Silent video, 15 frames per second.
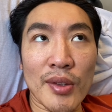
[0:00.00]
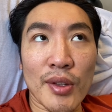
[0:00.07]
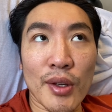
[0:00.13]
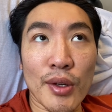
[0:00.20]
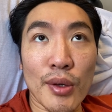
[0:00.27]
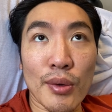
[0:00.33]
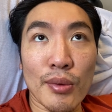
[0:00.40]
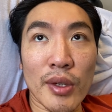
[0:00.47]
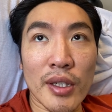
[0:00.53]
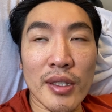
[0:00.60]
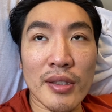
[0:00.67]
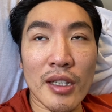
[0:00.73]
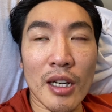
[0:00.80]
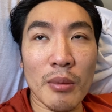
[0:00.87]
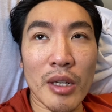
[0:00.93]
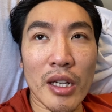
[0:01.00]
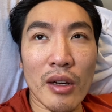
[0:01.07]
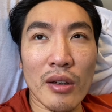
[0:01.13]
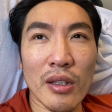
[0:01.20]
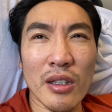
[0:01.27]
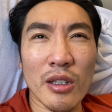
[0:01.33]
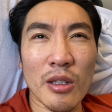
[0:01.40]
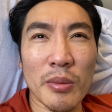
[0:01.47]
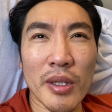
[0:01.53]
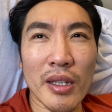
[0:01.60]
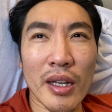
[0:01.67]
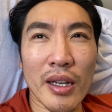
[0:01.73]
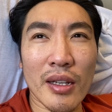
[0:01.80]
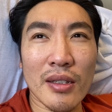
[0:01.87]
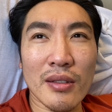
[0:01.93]
urine is coming out a little bit
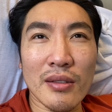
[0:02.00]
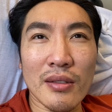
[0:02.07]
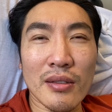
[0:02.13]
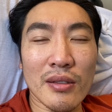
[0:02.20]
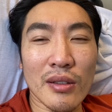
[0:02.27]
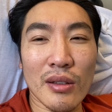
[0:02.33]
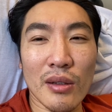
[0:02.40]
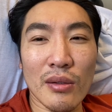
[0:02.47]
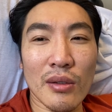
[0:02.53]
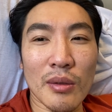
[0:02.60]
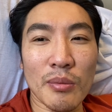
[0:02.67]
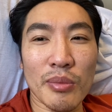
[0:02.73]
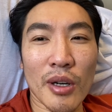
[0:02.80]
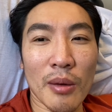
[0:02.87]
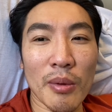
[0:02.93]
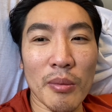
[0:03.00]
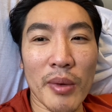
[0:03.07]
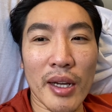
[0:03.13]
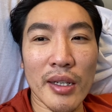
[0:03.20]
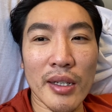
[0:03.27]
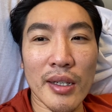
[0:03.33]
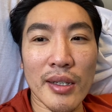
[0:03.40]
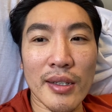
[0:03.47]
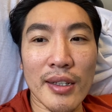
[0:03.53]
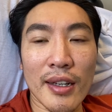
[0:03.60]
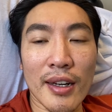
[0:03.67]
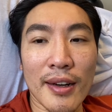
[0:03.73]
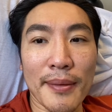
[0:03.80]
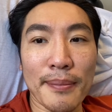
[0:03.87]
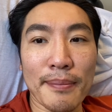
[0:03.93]
like problematic.
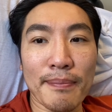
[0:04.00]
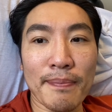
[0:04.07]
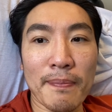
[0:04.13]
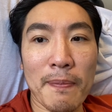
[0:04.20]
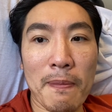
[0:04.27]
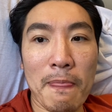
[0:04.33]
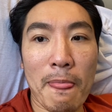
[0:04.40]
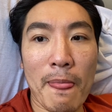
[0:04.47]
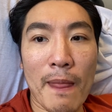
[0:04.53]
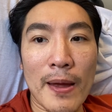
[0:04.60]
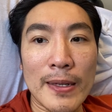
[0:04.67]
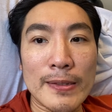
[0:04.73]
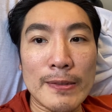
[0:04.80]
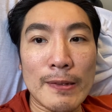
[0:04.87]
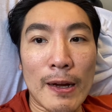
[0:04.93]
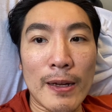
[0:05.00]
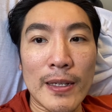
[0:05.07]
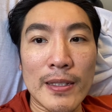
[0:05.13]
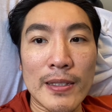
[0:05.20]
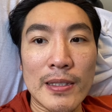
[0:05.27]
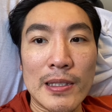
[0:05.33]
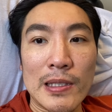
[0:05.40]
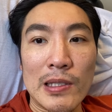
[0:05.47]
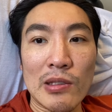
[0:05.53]
It's not as